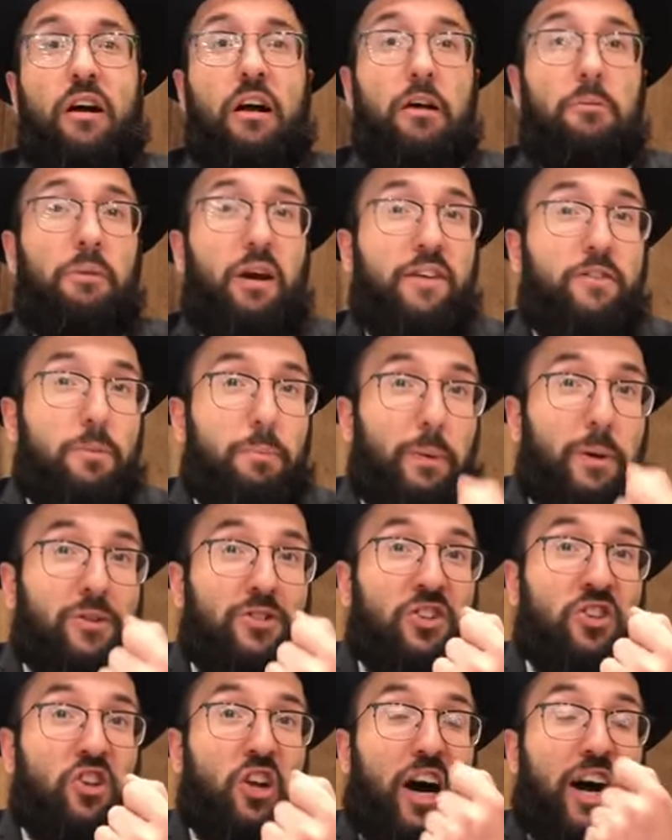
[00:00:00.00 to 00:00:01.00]
But if a
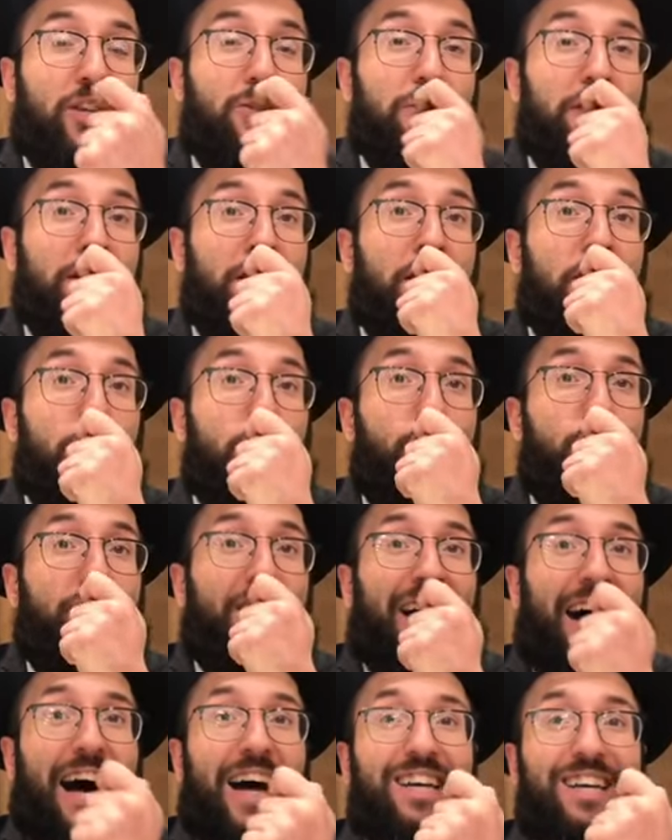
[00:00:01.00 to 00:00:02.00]
person dies with a
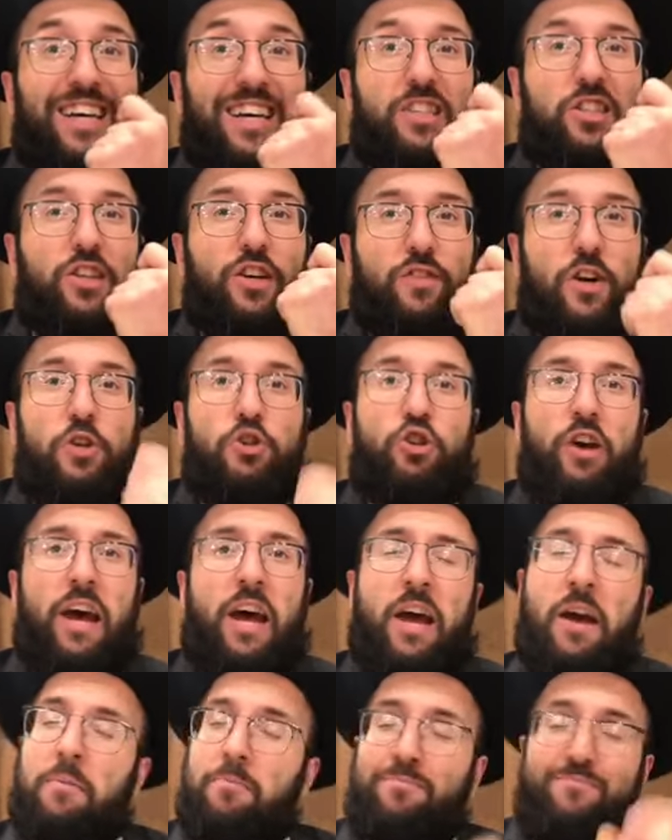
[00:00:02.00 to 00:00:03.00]
neshika, a kiss of
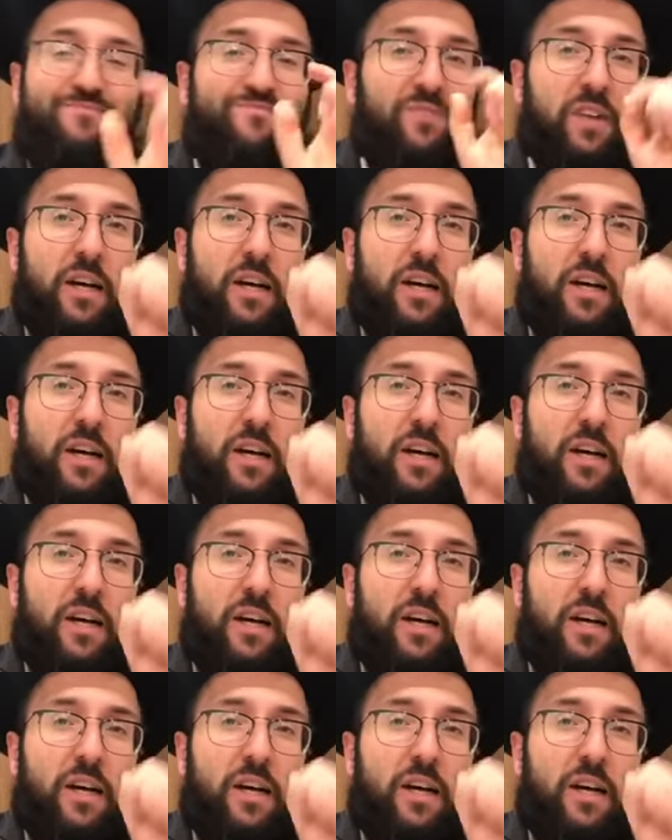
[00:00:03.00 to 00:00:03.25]
Hashem,